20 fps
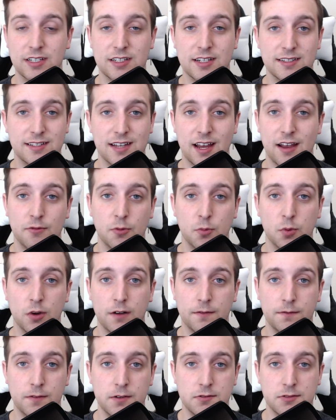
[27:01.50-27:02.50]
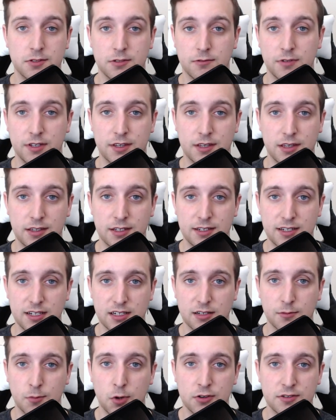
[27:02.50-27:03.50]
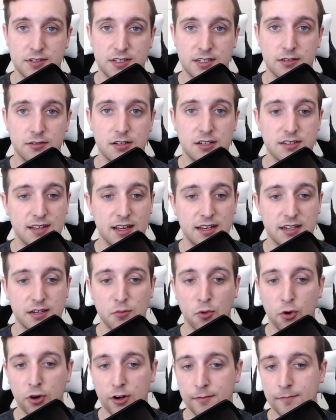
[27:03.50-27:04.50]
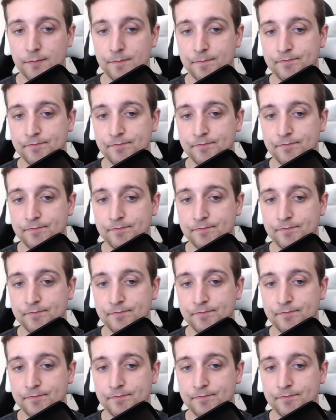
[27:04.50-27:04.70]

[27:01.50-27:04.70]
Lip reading: it doesn't have a bright future within the Kingdom Hearts series anymore.